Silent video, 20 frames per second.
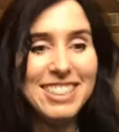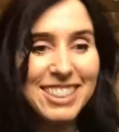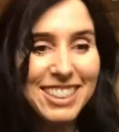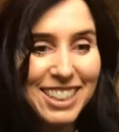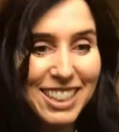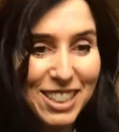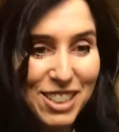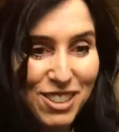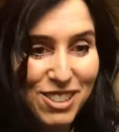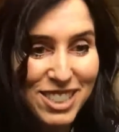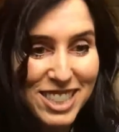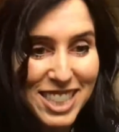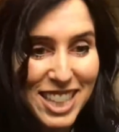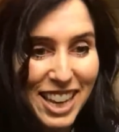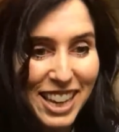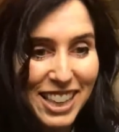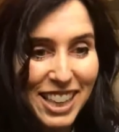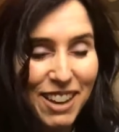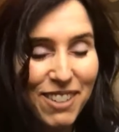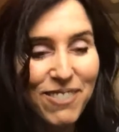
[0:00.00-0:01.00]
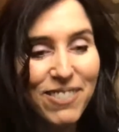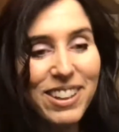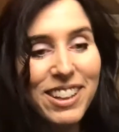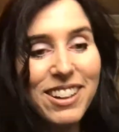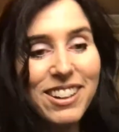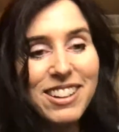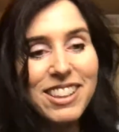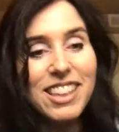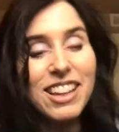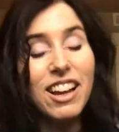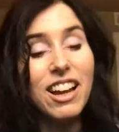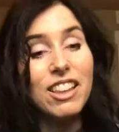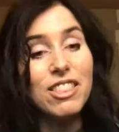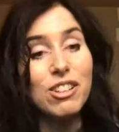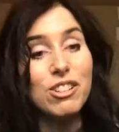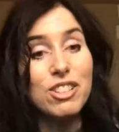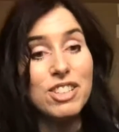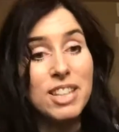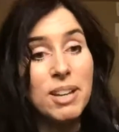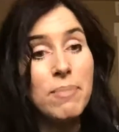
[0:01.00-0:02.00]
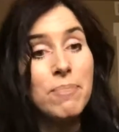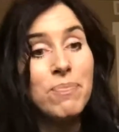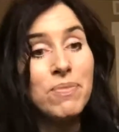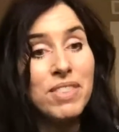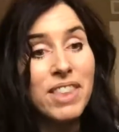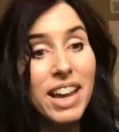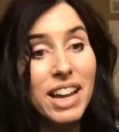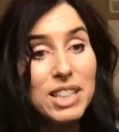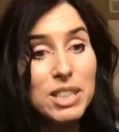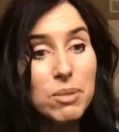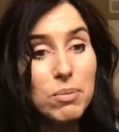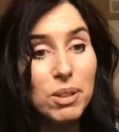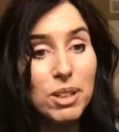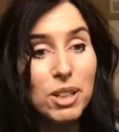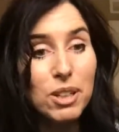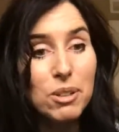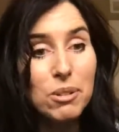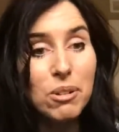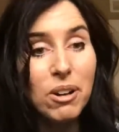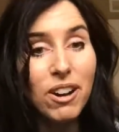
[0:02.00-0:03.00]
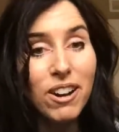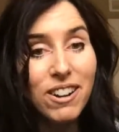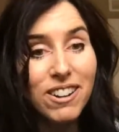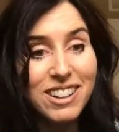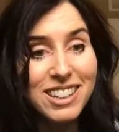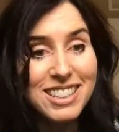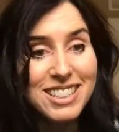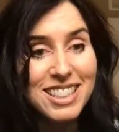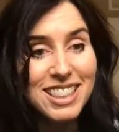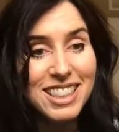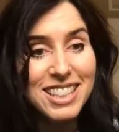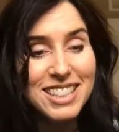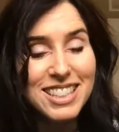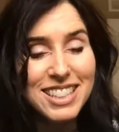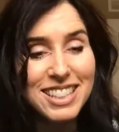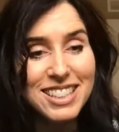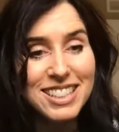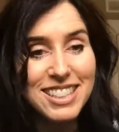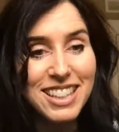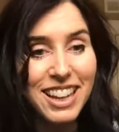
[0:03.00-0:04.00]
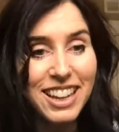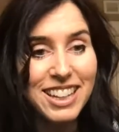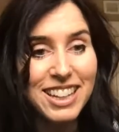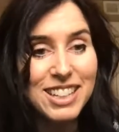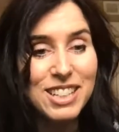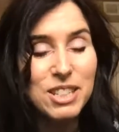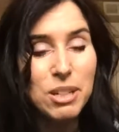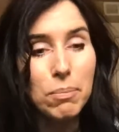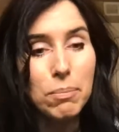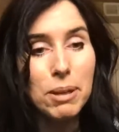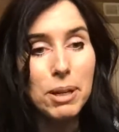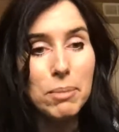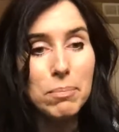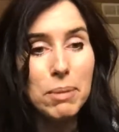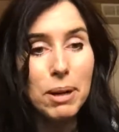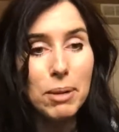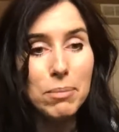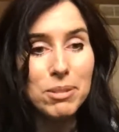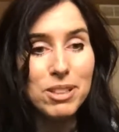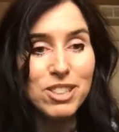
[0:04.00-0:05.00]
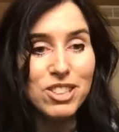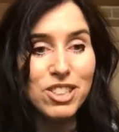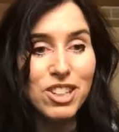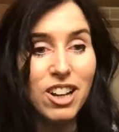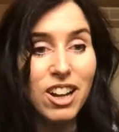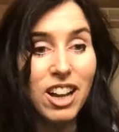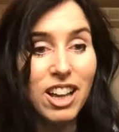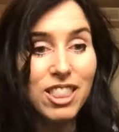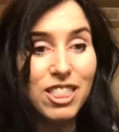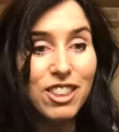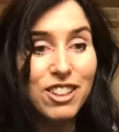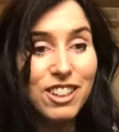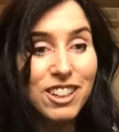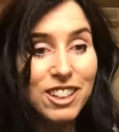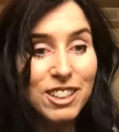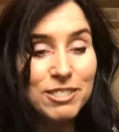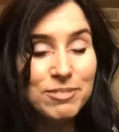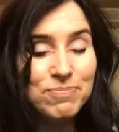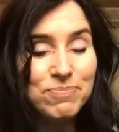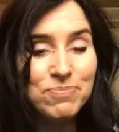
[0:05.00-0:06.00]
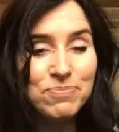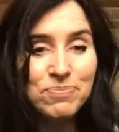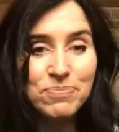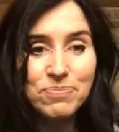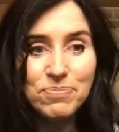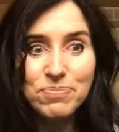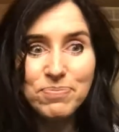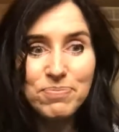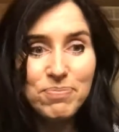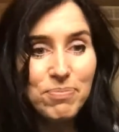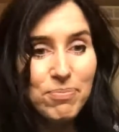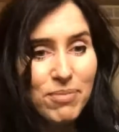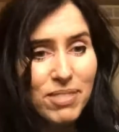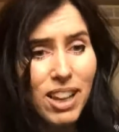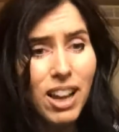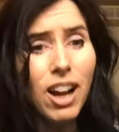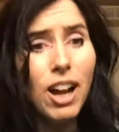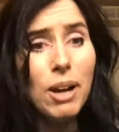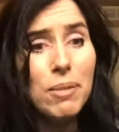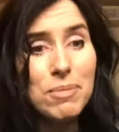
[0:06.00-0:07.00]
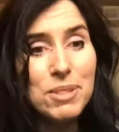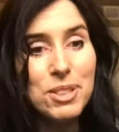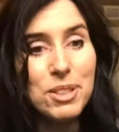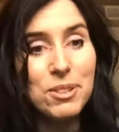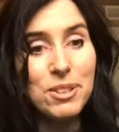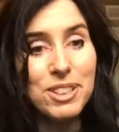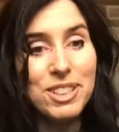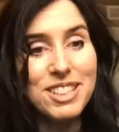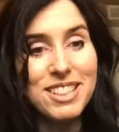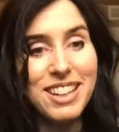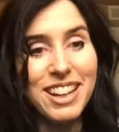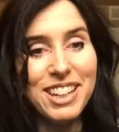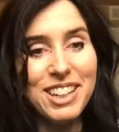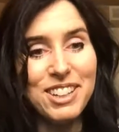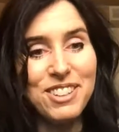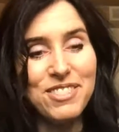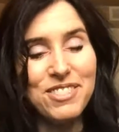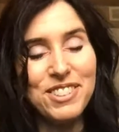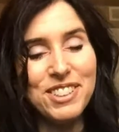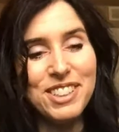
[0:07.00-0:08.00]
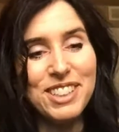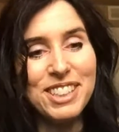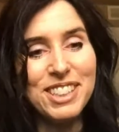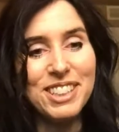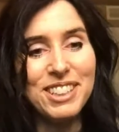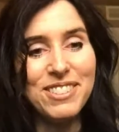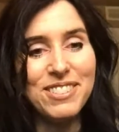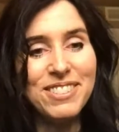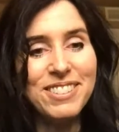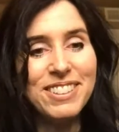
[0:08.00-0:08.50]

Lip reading: And you say that, we are the authors. That's what you are. Isn't this exciting to be a published author? I'm so excited for you.